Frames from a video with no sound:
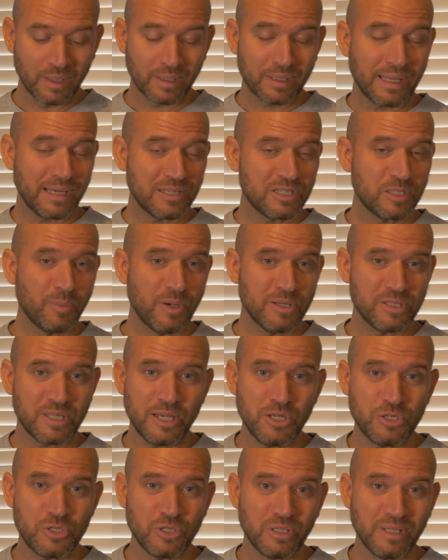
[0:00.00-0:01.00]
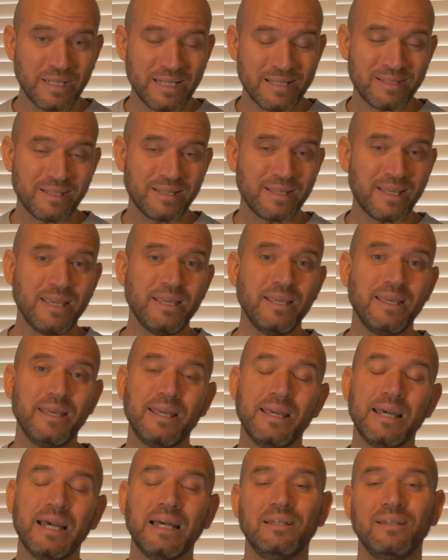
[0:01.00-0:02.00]
Customization is the key
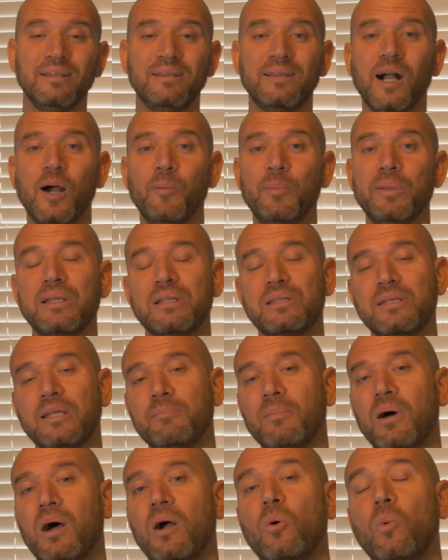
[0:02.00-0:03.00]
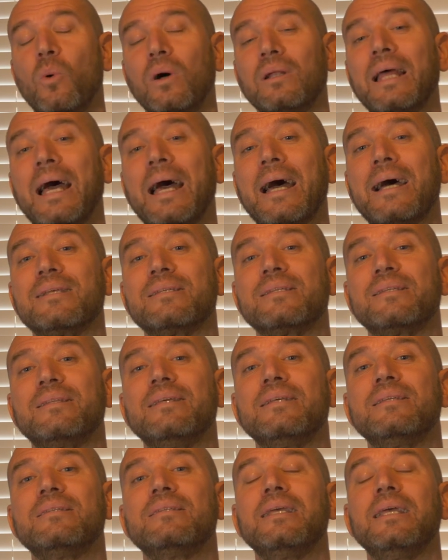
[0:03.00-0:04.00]
here, and the Garmin Descent Mk1 has
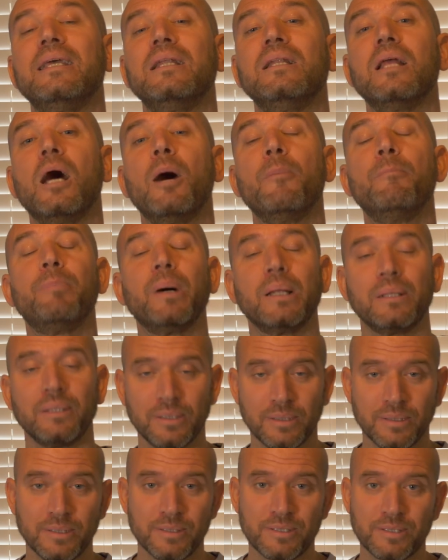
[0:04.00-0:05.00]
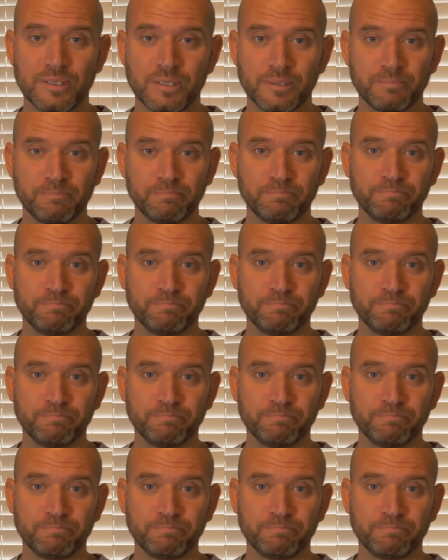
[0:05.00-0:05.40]
this in abundance.